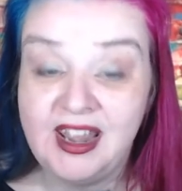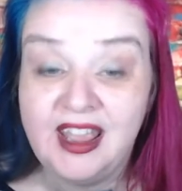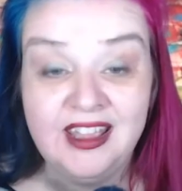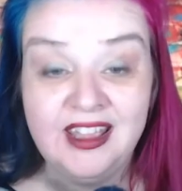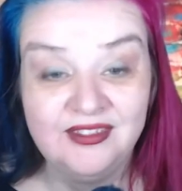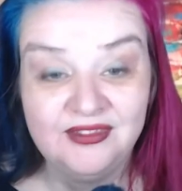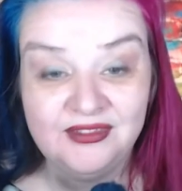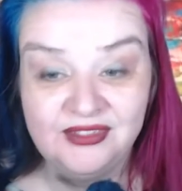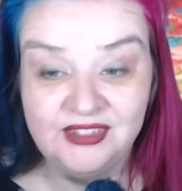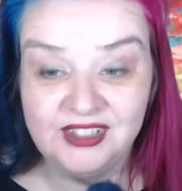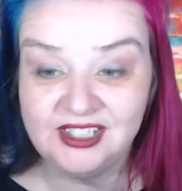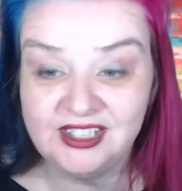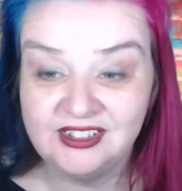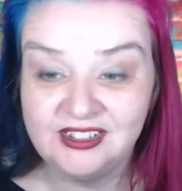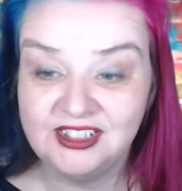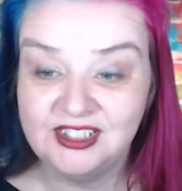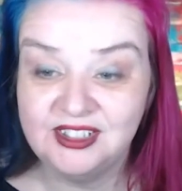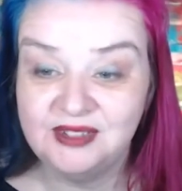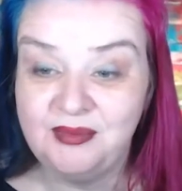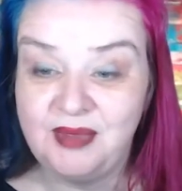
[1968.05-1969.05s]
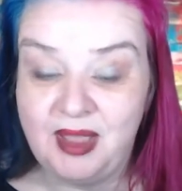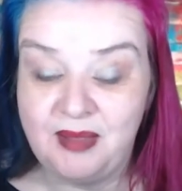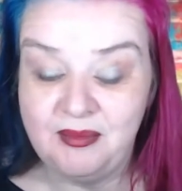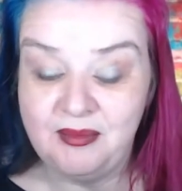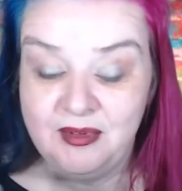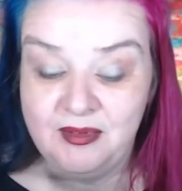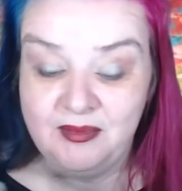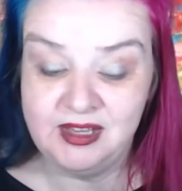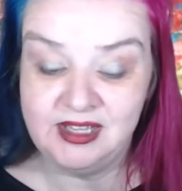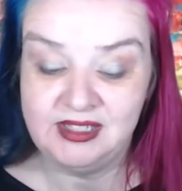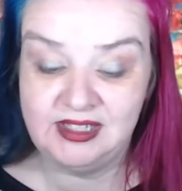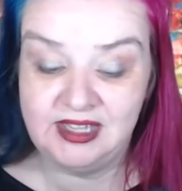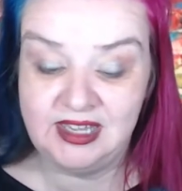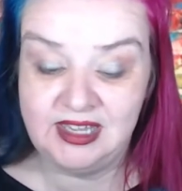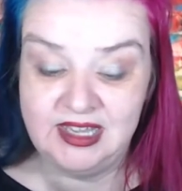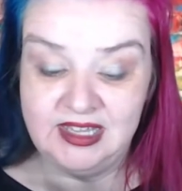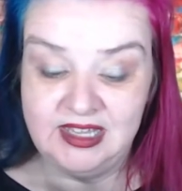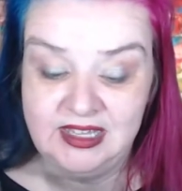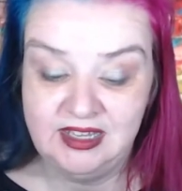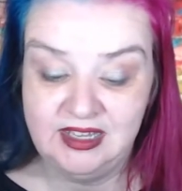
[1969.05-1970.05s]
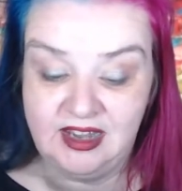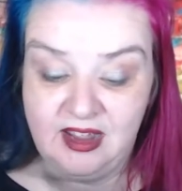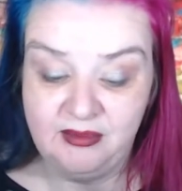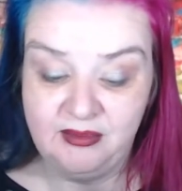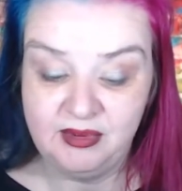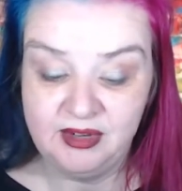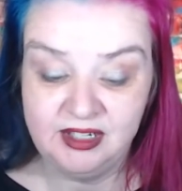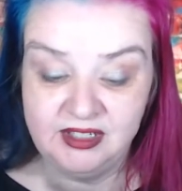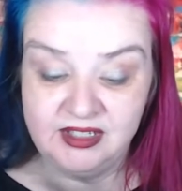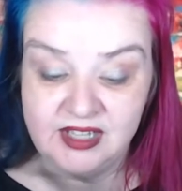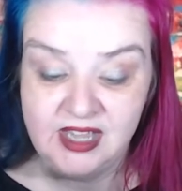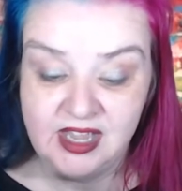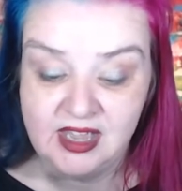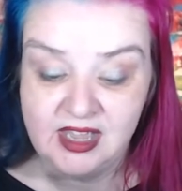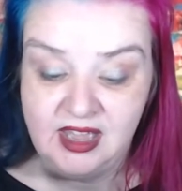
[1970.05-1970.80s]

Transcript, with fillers: I have licorice and peppermint in the cupboard.